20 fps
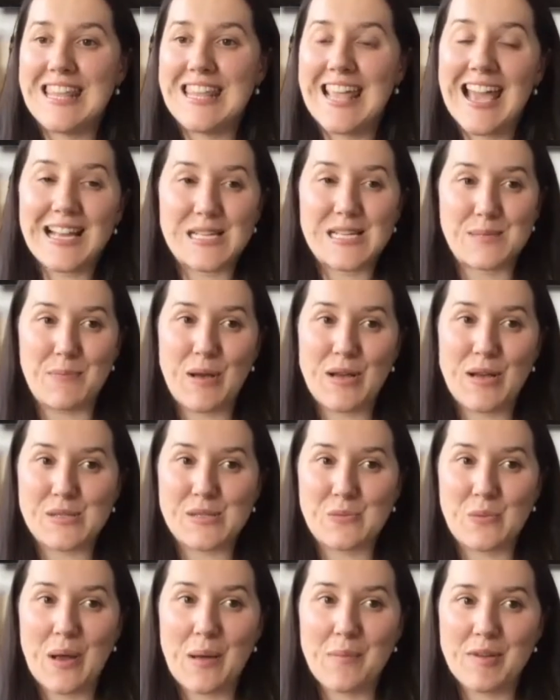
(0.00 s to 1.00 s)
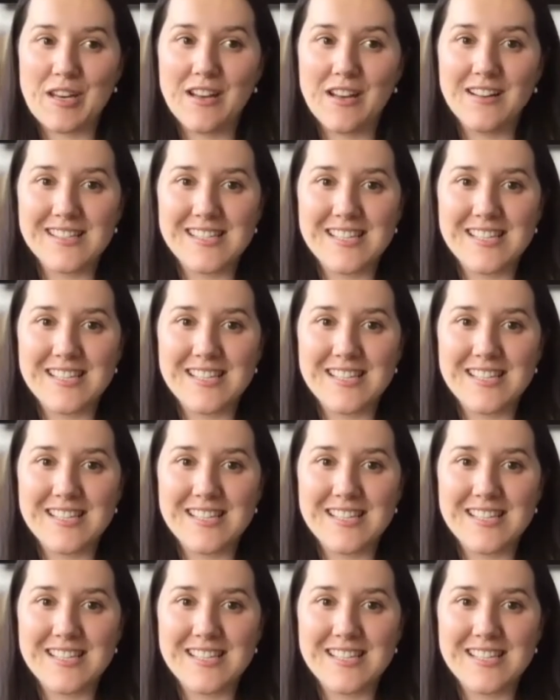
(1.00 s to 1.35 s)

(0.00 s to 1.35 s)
the Experts webinar